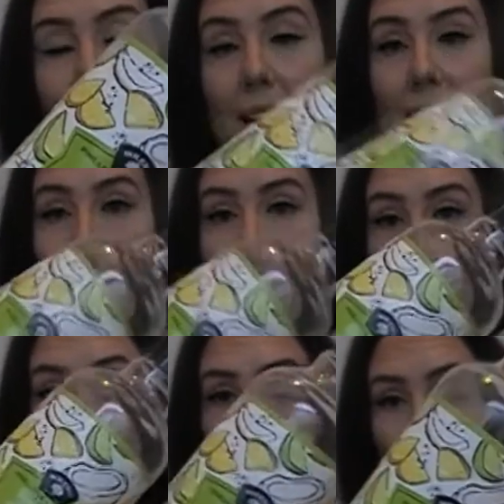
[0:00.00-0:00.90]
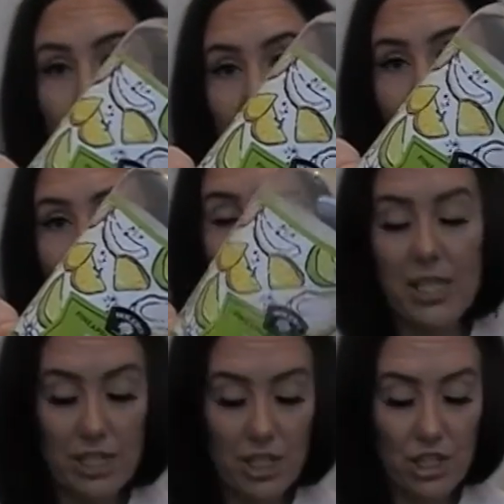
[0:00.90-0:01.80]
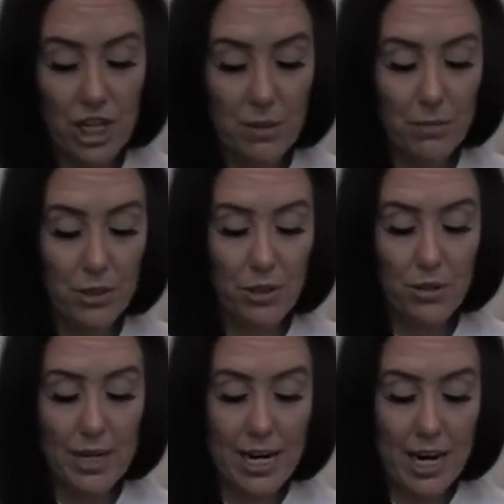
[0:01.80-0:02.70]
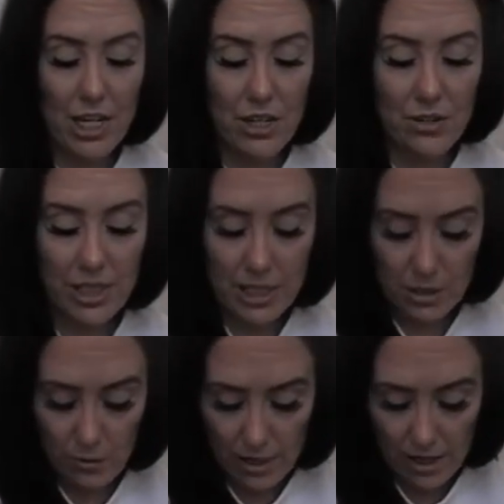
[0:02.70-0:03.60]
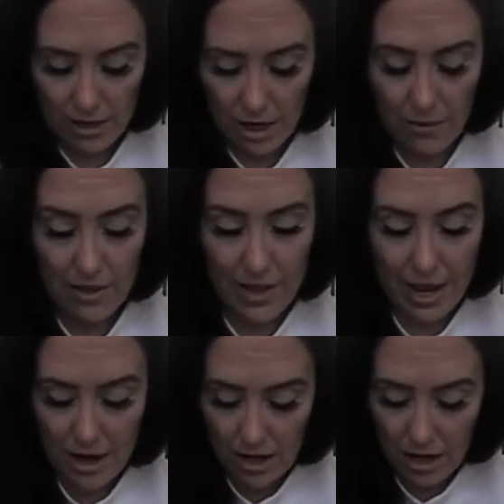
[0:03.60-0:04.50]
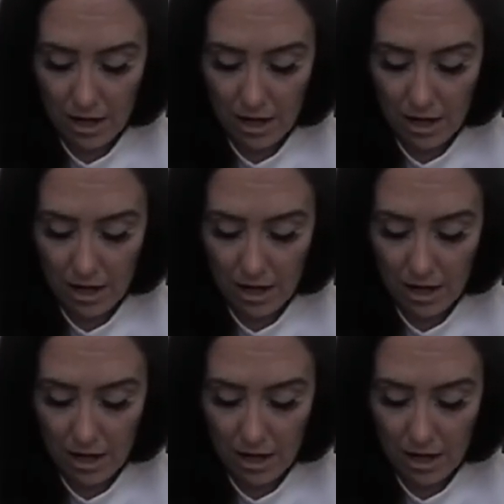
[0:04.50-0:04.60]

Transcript: And I did enjoy this shampoo and I used it with along with that